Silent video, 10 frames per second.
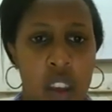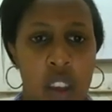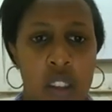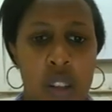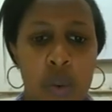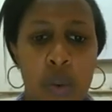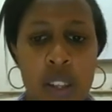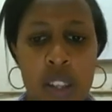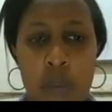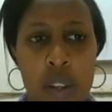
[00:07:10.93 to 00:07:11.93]
So we want
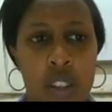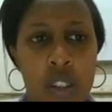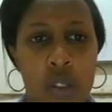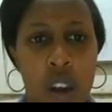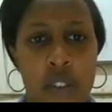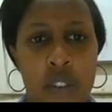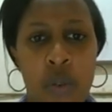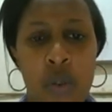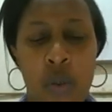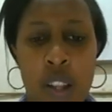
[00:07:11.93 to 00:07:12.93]
our patients to have a
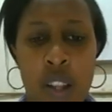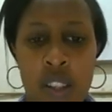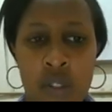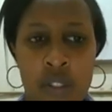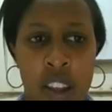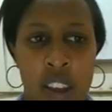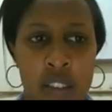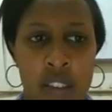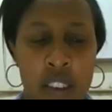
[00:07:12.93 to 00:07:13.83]
good quality of life.